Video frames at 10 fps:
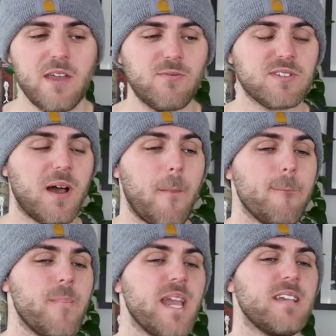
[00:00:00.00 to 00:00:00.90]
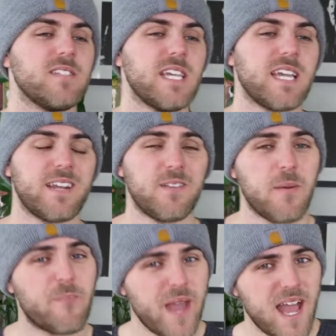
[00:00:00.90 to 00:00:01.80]
It was amazing. And on
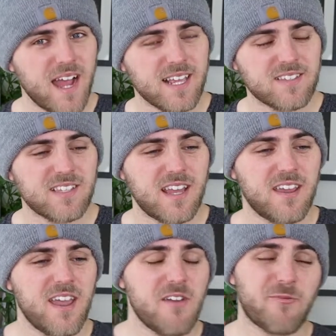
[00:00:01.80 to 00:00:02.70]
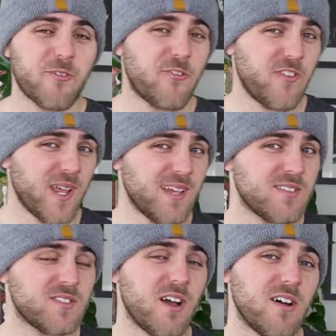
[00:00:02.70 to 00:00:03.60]
the back it said, for
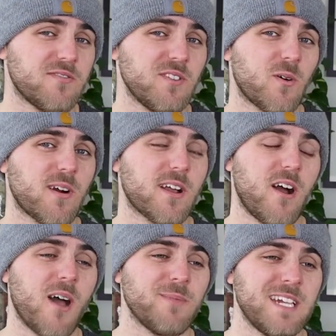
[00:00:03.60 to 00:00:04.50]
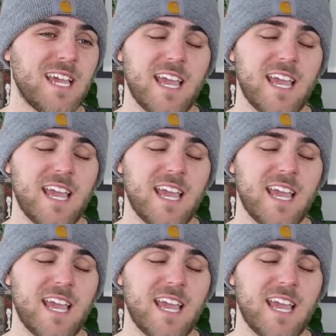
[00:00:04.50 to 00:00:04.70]
fans of Origami